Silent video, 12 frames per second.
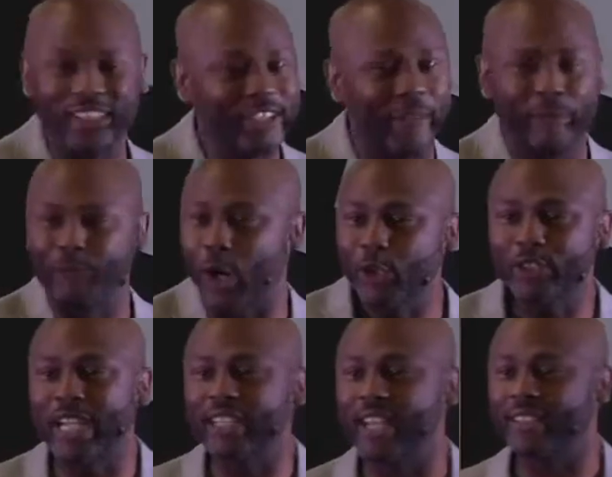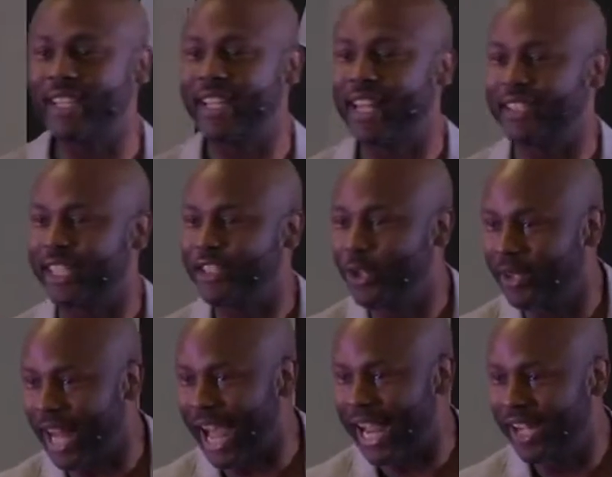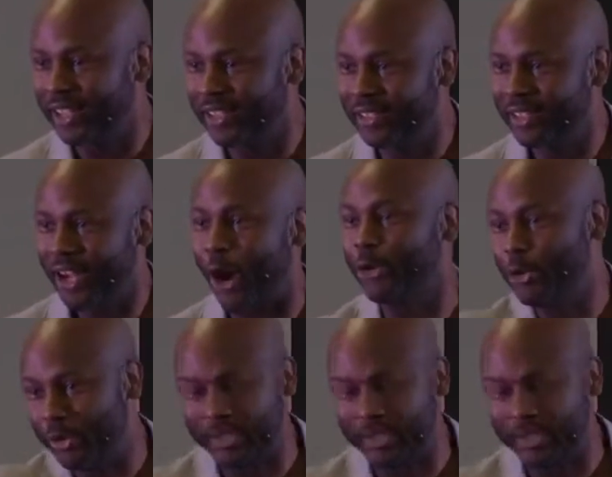the first thing they say, they say, "You're Lang. Oh, you